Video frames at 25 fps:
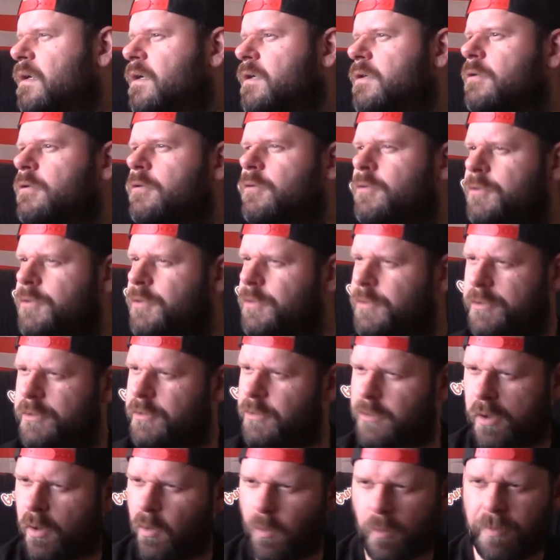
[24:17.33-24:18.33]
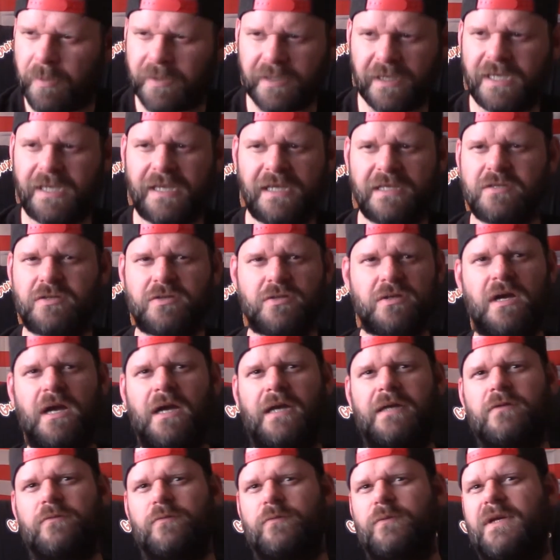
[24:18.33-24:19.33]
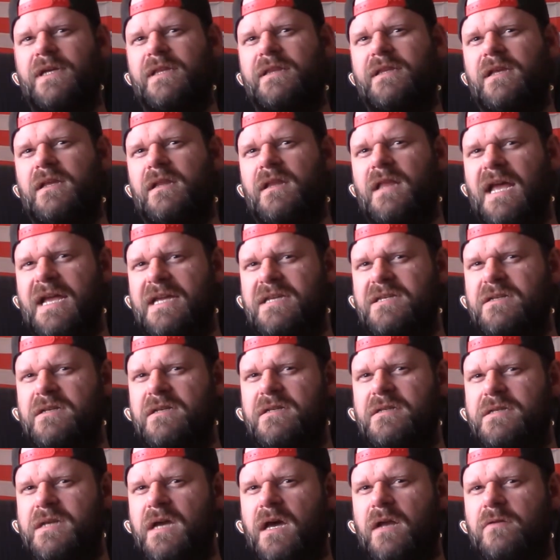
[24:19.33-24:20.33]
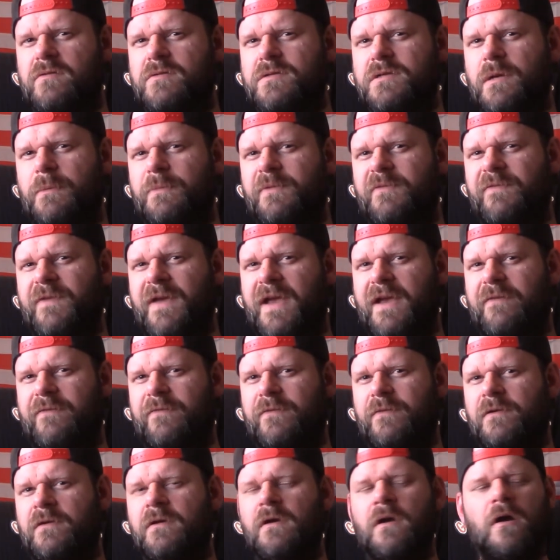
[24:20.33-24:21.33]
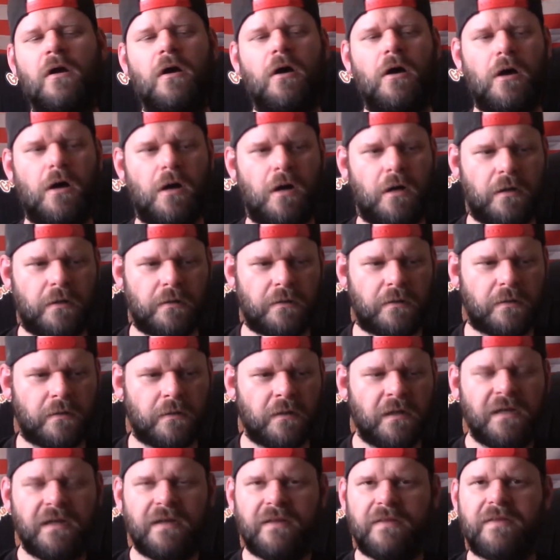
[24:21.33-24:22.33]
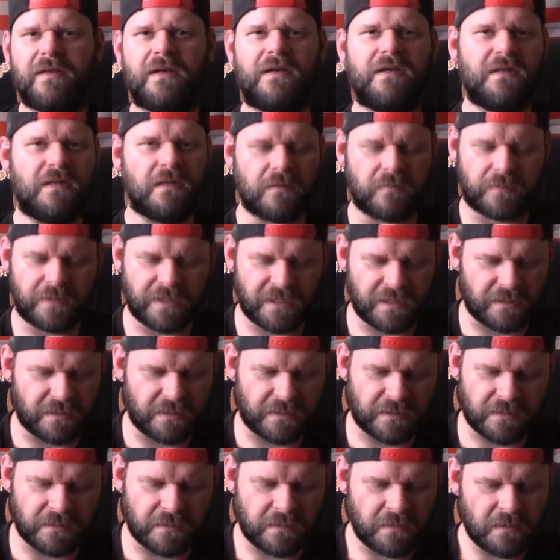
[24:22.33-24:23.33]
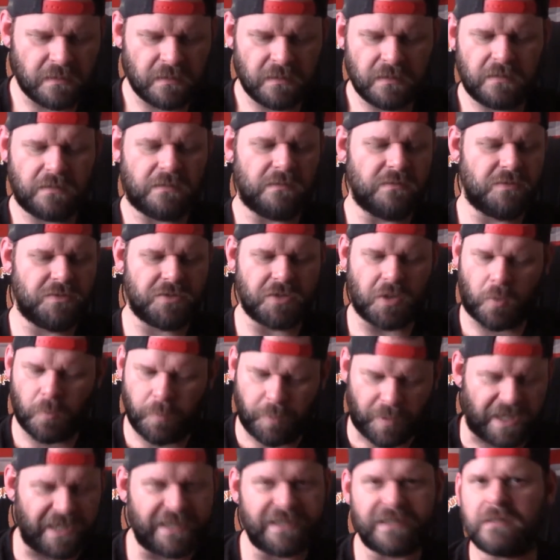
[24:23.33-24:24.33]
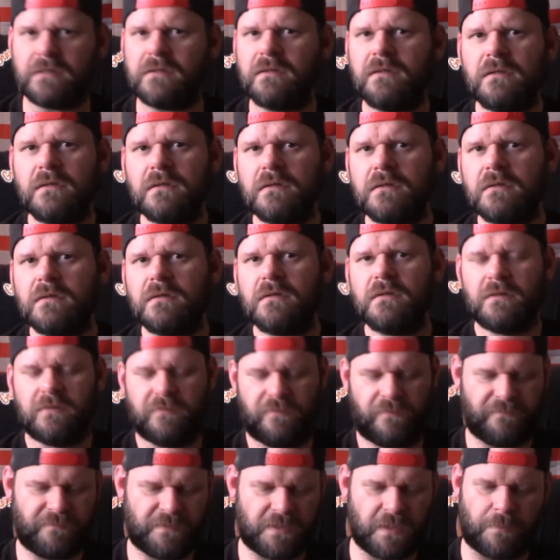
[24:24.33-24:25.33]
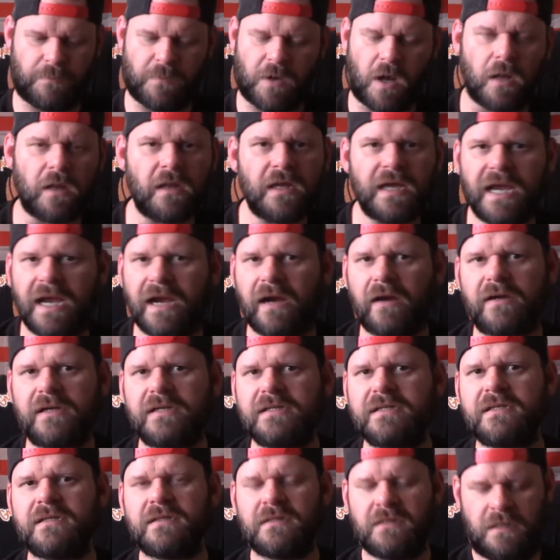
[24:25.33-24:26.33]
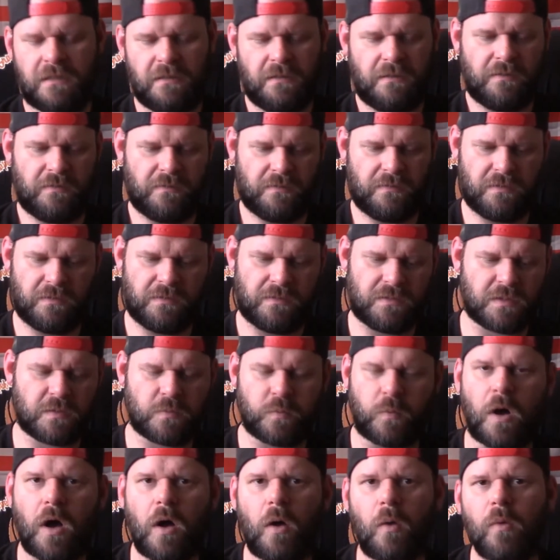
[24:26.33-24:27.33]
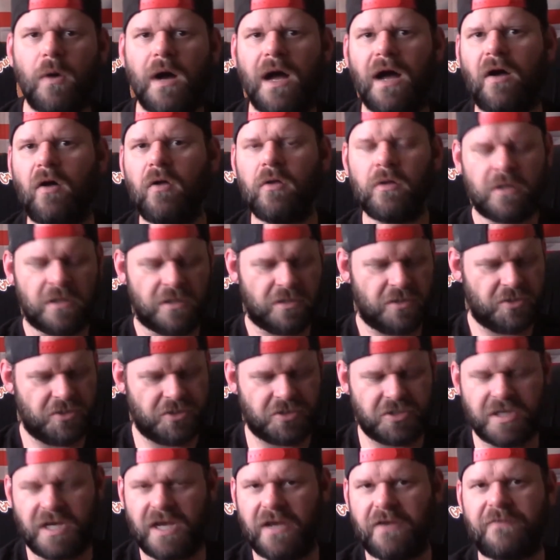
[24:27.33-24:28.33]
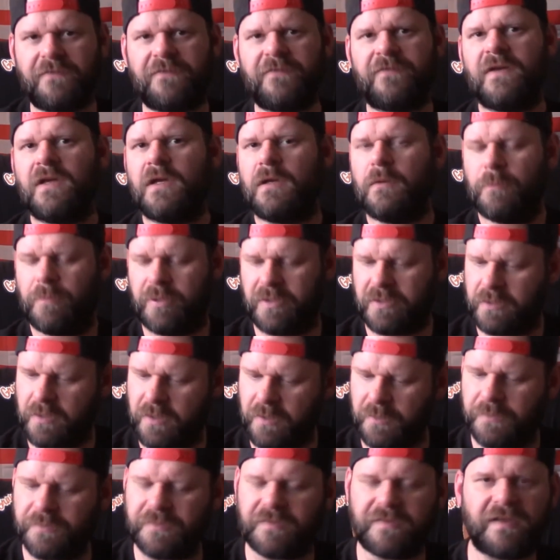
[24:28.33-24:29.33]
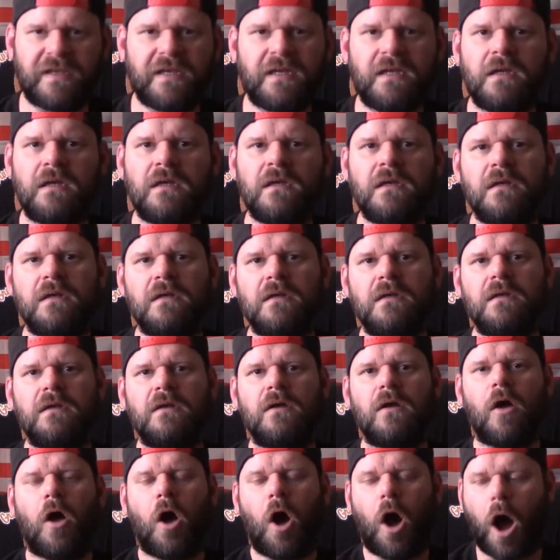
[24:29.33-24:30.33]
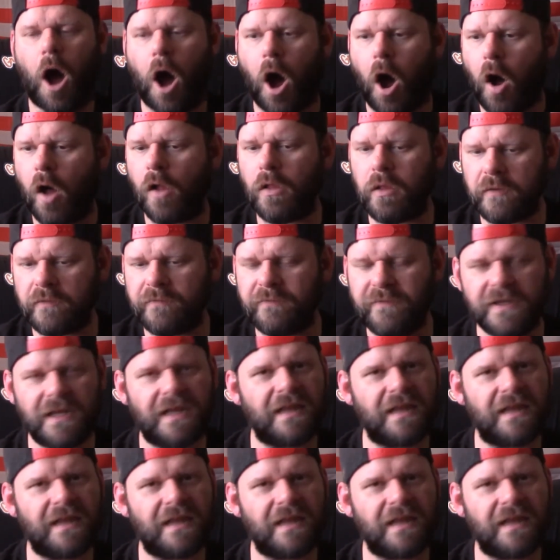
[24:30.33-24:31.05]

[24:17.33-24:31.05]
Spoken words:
Nobody has tried to rig the election in Donald Trump's favor harder than Hillary Clinton, Joe Biden, Kamala Harris, Swalwell, Schiff, Pelosi. All of